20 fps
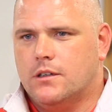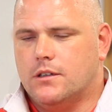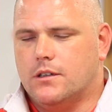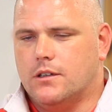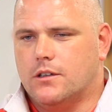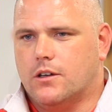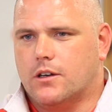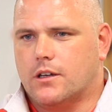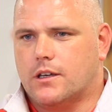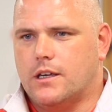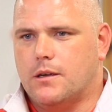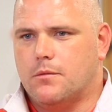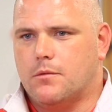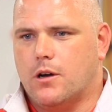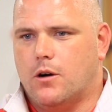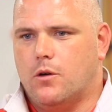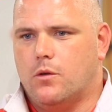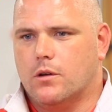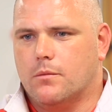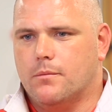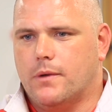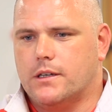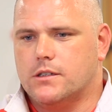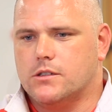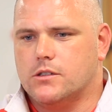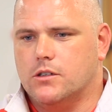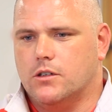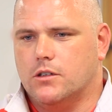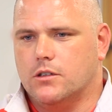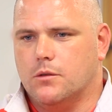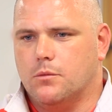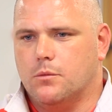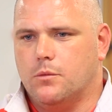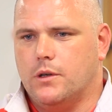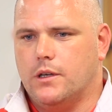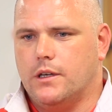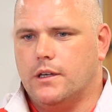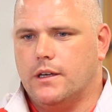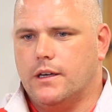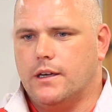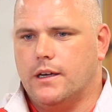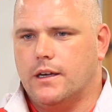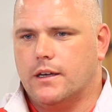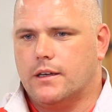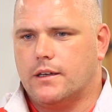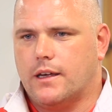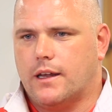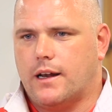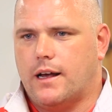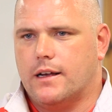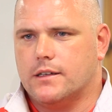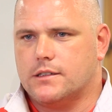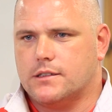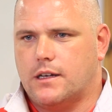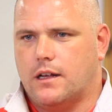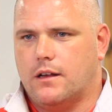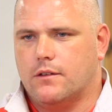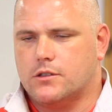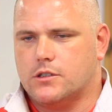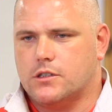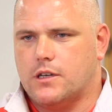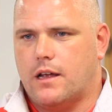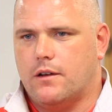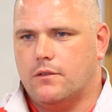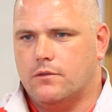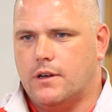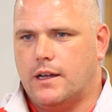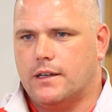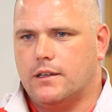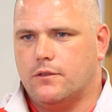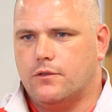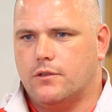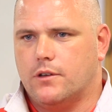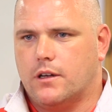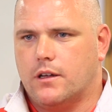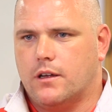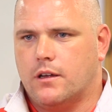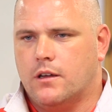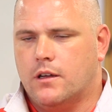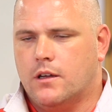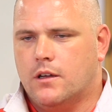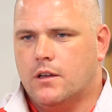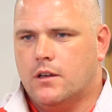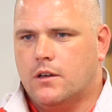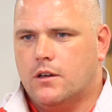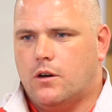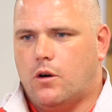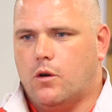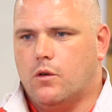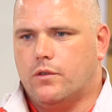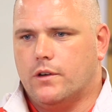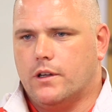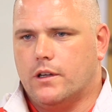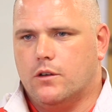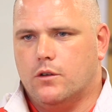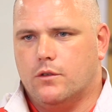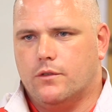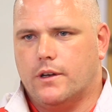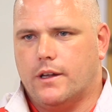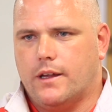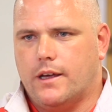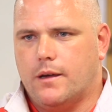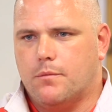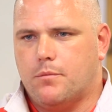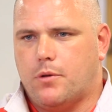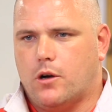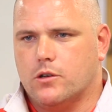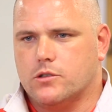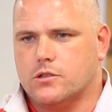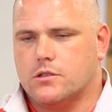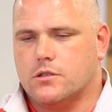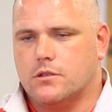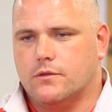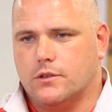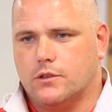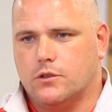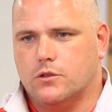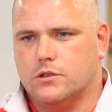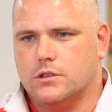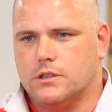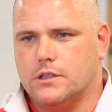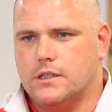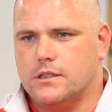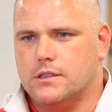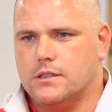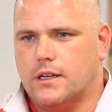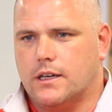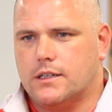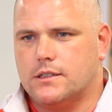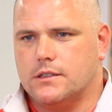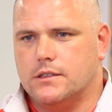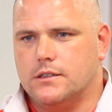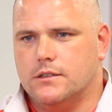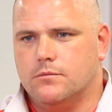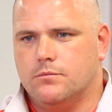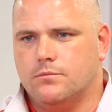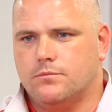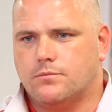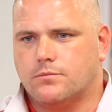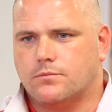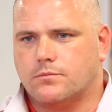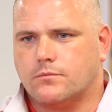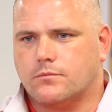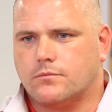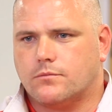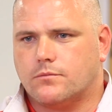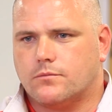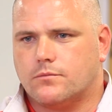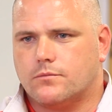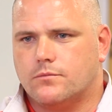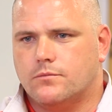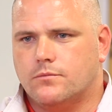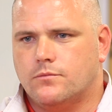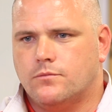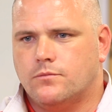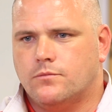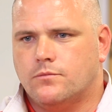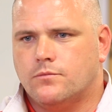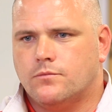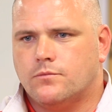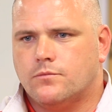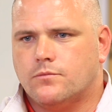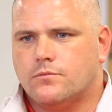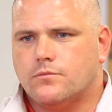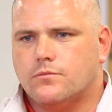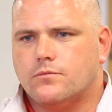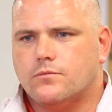you got to keep going and make sure that we get ourselves set and ready for hopefully another positive and good season next season. So